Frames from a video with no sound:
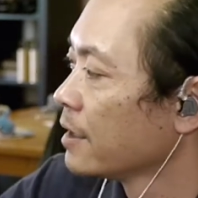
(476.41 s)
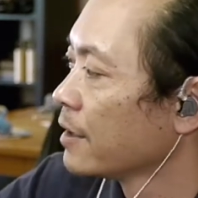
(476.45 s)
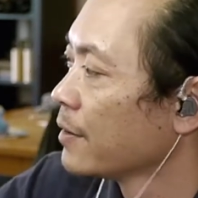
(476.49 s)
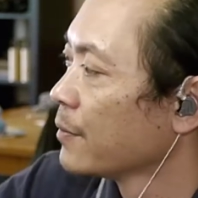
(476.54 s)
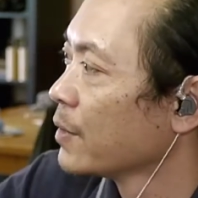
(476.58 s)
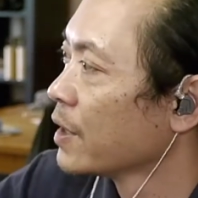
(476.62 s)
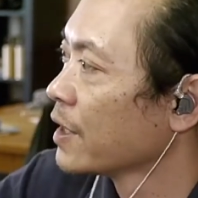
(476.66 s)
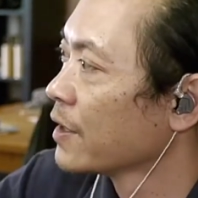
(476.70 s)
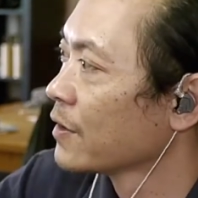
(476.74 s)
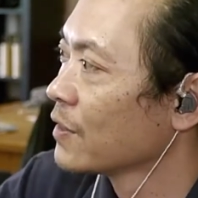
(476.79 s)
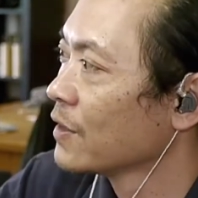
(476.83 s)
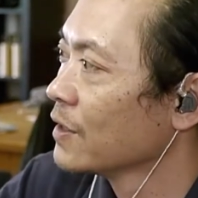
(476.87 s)

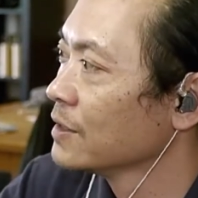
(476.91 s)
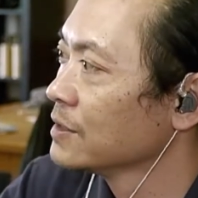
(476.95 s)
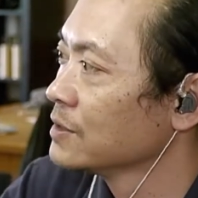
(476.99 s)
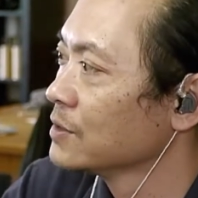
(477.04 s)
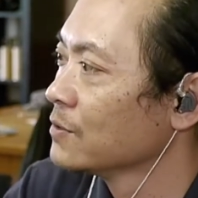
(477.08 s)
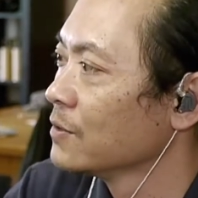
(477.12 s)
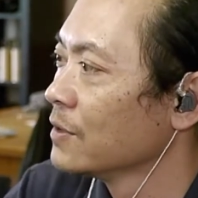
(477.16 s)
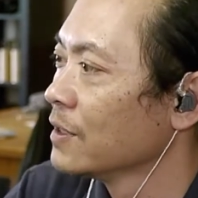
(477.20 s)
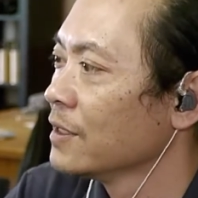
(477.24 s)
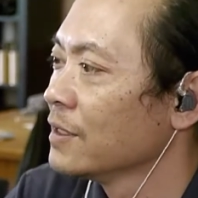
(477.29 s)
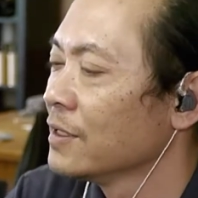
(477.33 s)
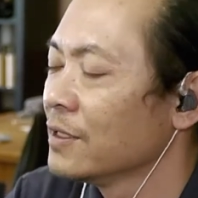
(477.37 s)
at the
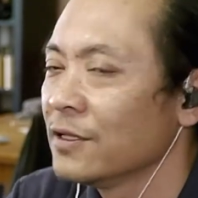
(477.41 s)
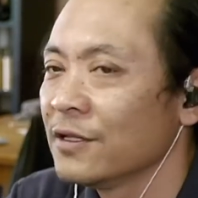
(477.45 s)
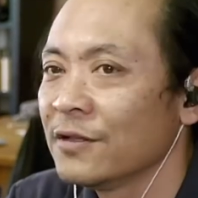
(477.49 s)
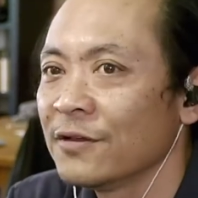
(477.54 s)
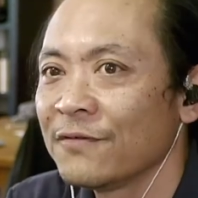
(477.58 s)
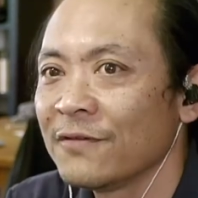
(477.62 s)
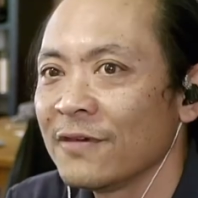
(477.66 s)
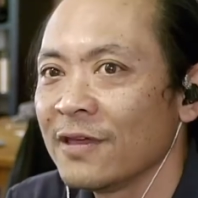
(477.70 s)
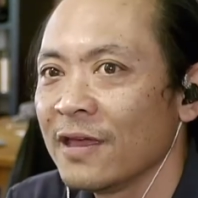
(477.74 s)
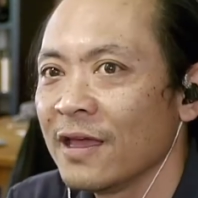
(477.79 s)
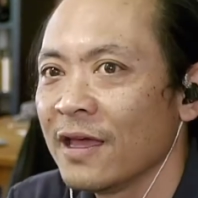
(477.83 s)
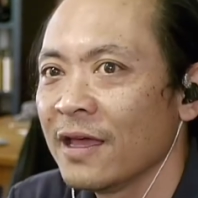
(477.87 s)

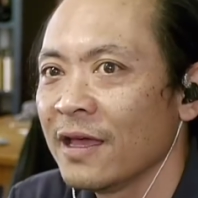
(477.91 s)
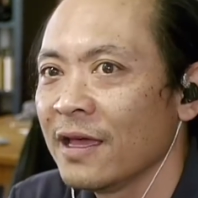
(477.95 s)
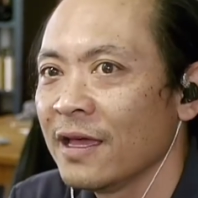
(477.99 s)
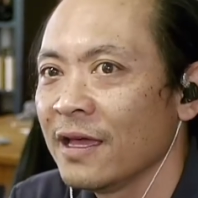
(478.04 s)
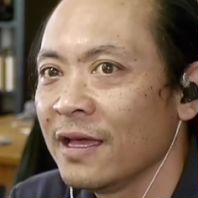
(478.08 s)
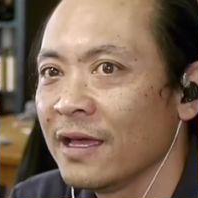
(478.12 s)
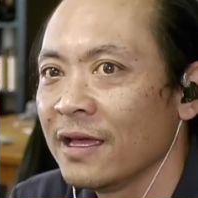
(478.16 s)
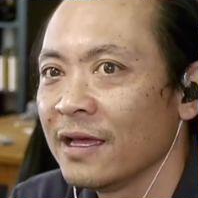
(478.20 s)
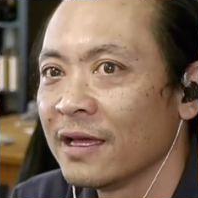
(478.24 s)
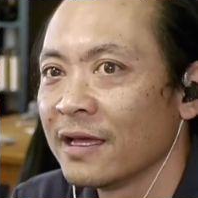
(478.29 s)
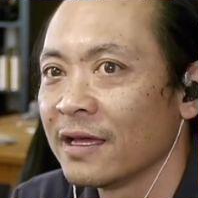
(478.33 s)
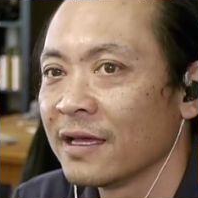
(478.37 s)
12.
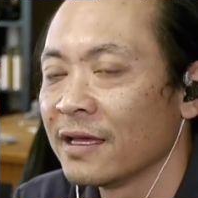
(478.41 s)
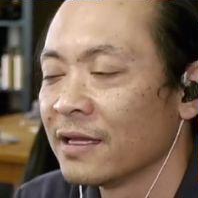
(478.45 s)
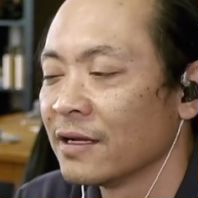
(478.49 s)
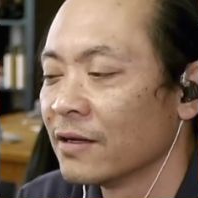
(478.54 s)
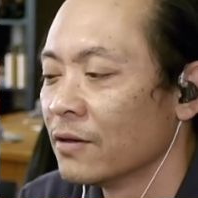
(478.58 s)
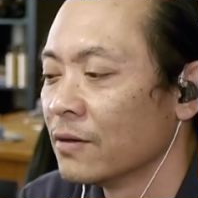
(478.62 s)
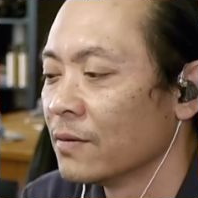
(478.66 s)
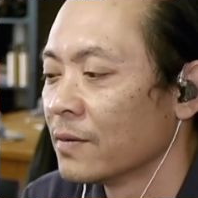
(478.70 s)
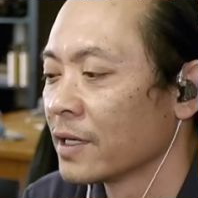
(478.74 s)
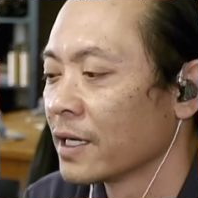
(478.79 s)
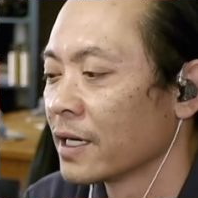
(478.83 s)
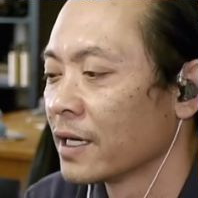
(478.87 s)
Yay! And
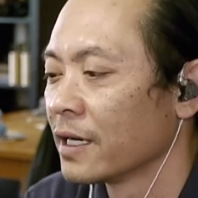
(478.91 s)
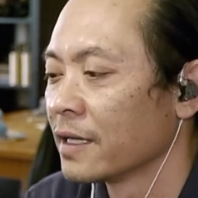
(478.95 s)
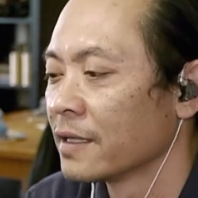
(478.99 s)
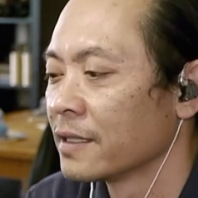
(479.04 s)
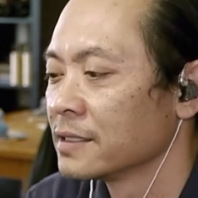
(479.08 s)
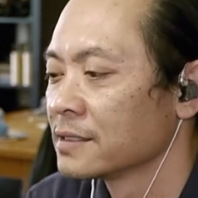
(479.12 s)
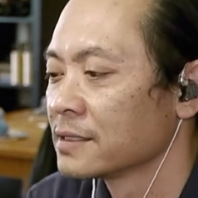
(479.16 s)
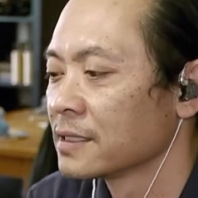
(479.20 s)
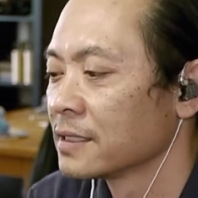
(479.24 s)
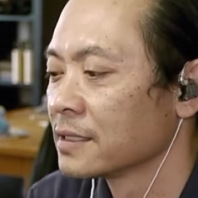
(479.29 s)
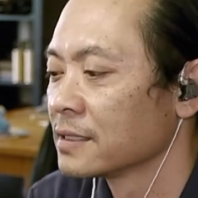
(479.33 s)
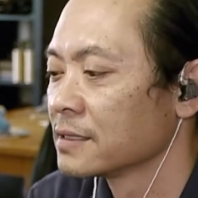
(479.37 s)
oh my god,
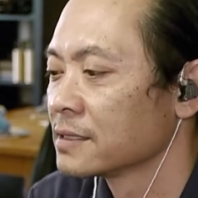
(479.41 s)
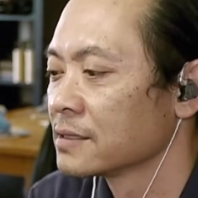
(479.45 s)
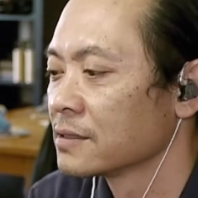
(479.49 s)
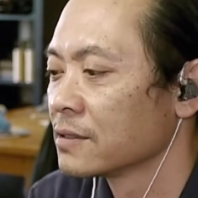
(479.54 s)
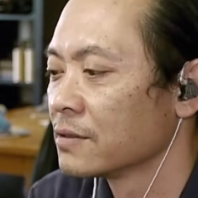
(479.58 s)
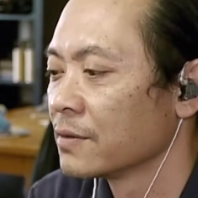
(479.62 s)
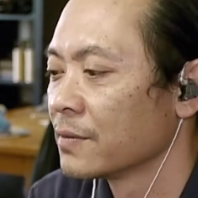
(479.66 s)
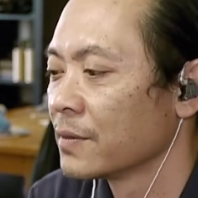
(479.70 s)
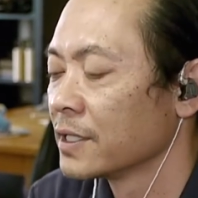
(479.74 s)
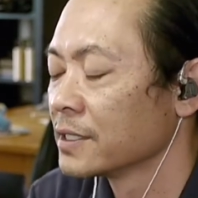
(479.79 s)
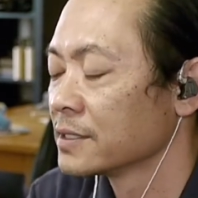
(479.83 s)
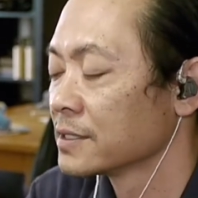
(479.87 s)
this thing is so
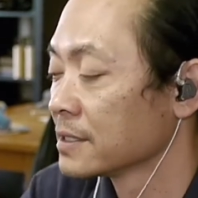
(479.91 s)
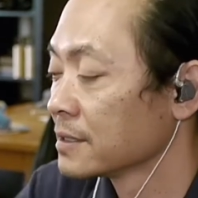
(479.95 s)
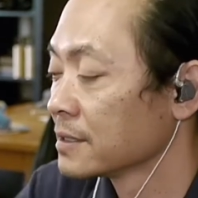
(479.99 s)
amazing.